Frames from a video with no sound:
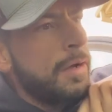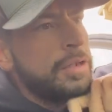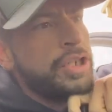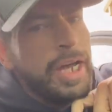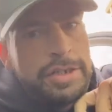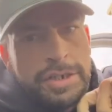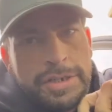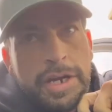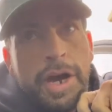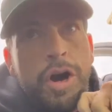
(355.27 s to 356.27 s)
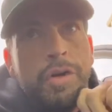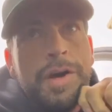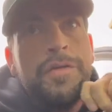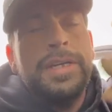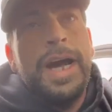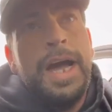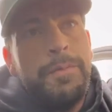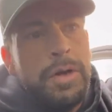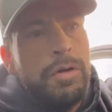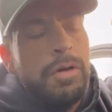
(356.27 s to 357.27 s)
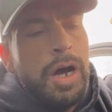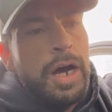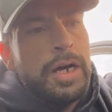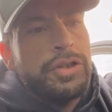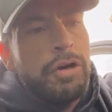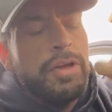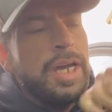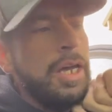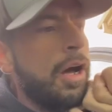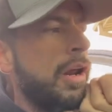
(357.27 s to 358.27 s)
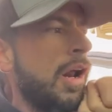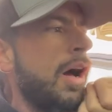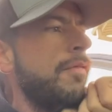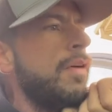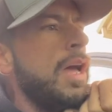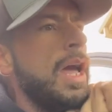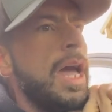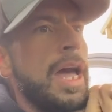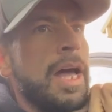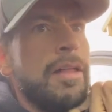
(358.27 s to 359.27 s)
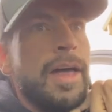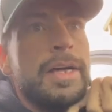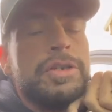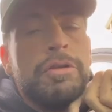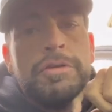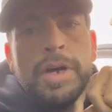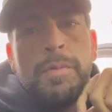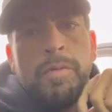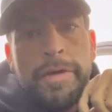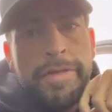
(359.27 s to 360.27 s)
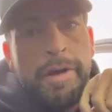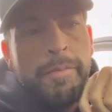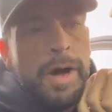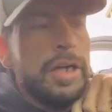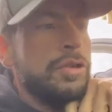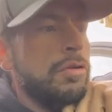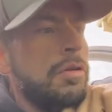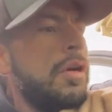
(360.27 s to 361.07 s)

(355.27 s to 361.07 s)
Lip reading: Changes the code every time you turn the key on and off, and that screws up with their module.